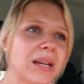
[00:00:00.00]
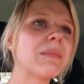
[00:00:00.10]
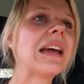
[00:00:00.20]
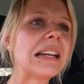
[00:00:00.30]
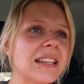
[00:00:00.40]
mean
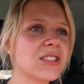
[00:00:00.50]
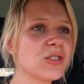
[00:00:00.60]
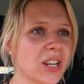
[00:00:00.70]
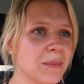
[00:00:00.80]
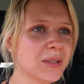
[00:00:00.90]
mainly so
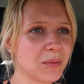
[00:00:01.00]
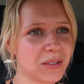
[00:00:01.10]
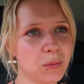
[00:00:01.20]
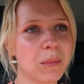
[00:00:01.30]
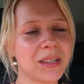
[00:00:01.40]
James
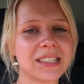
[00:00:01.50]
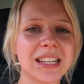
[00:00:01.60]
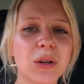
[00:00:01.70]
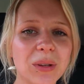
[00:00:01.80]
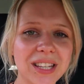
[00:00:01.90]
can swim in the
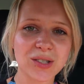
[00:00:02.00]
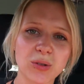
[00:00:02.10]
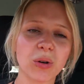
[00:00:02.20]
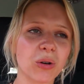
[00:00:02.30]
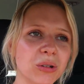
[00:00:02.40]
sea with his
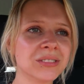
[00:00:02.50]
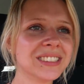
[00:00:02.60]
snorkel. Well,